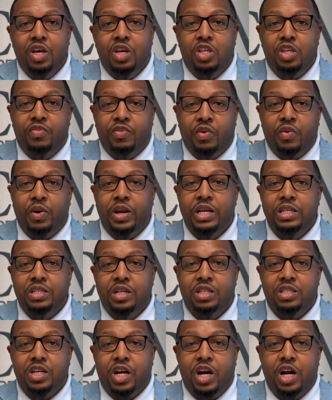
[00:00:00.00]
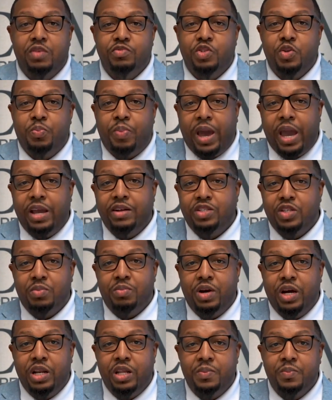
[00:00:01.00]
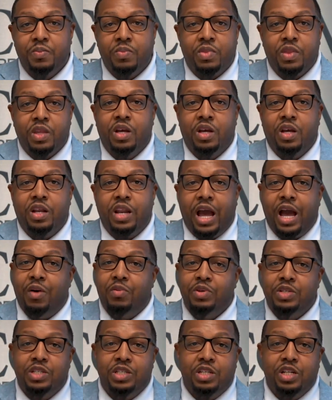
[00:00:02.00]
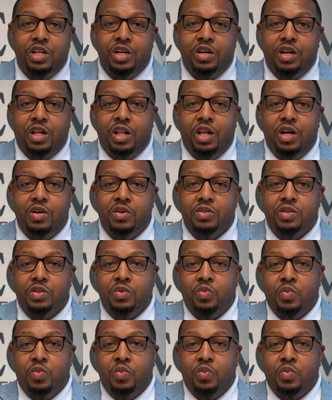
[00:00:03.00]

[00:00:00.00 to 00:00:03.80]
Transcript: you've agreed to the terms, you paid your money now we just clear the close.